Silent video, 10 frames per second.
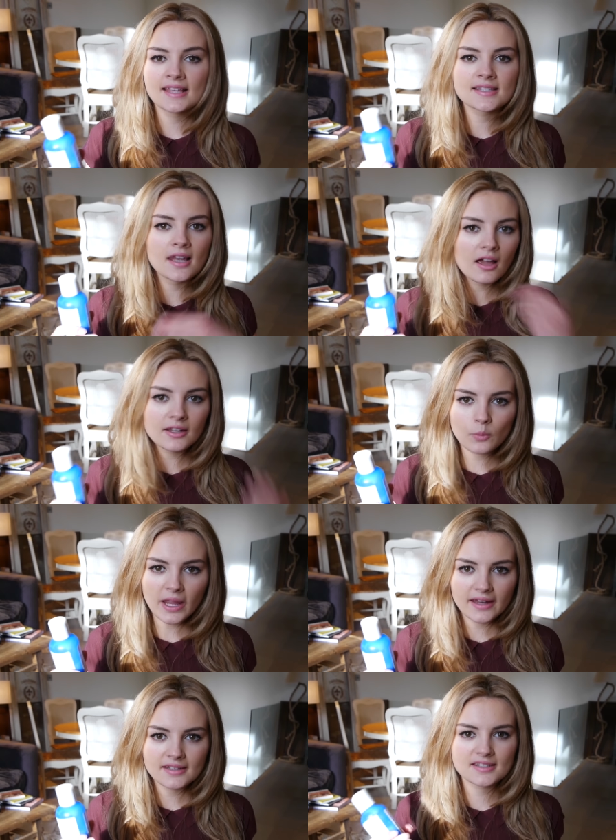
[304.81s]
It's
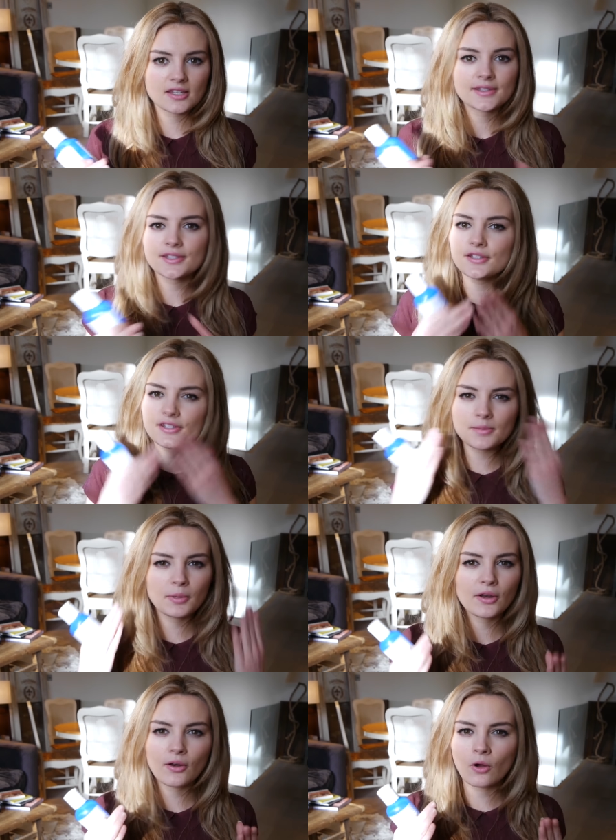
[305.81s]
lightweight, so as soon as you
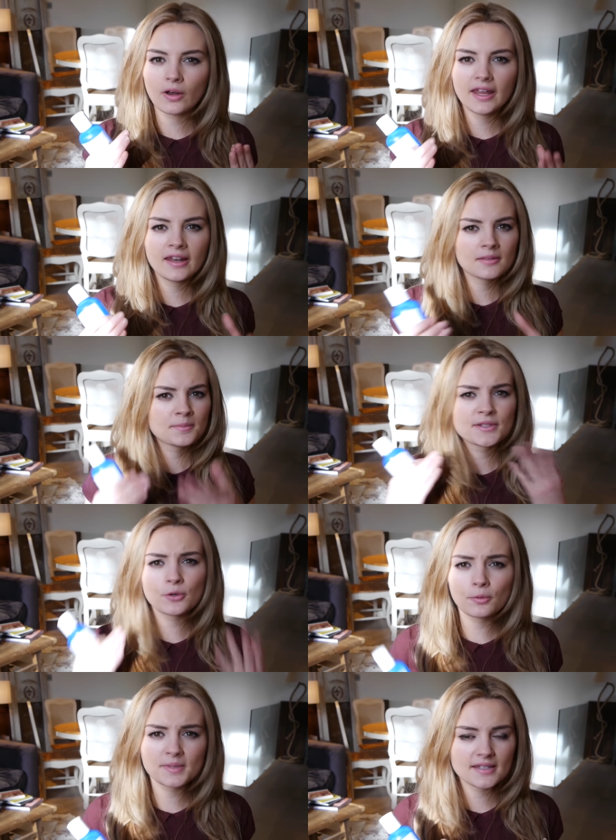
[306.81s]
put it on, it
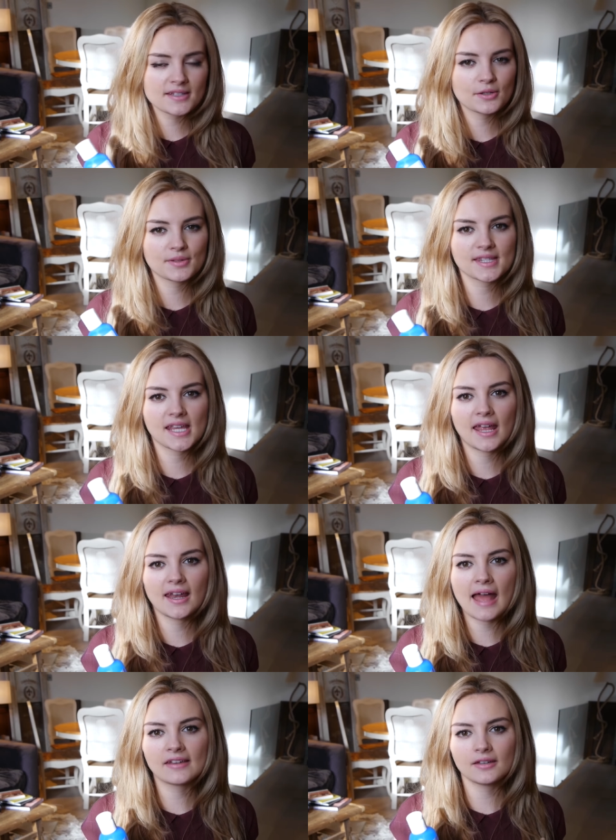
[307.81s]
absorbs into your
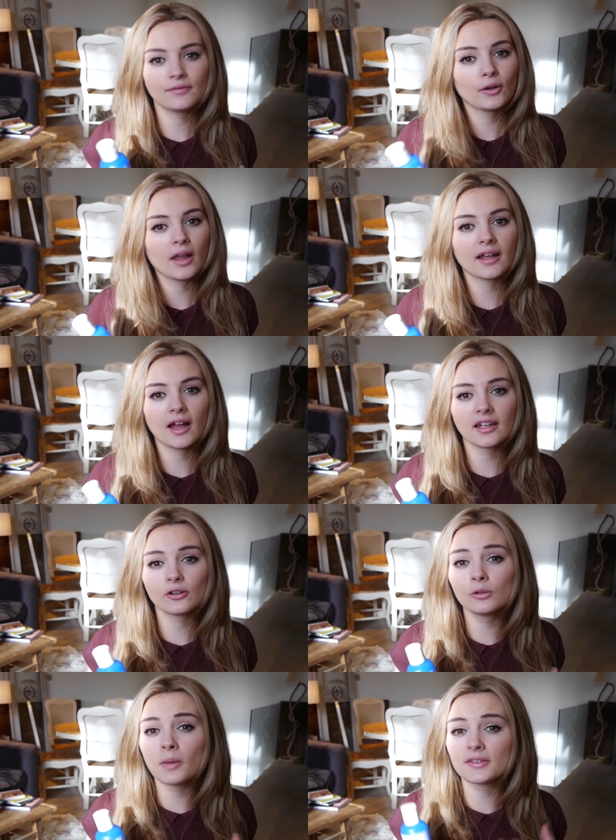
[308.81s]
skin, and I feel like I
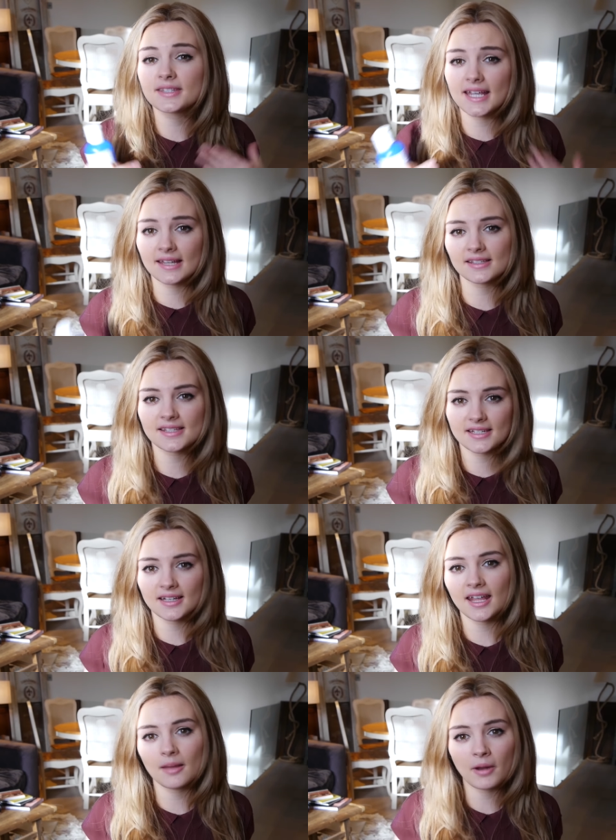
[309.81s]
can almost
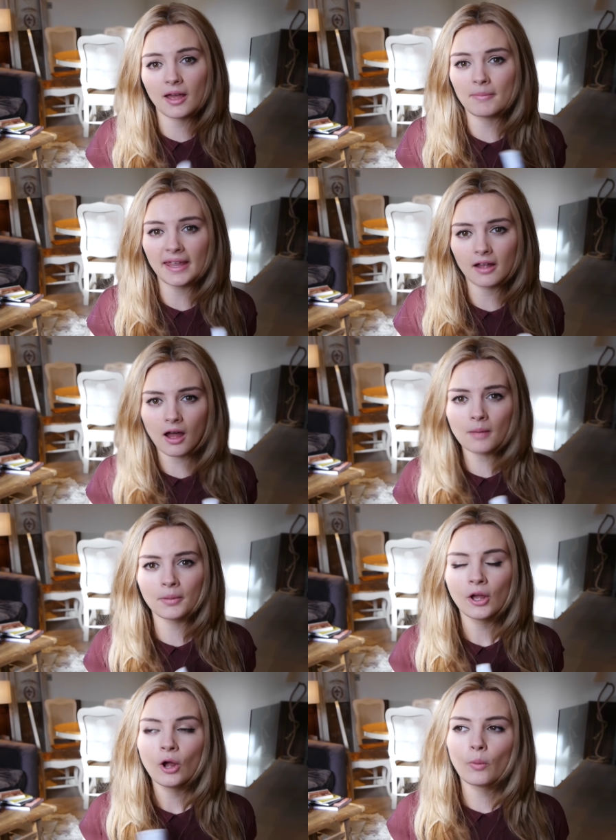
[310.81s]
instantly apply makeup,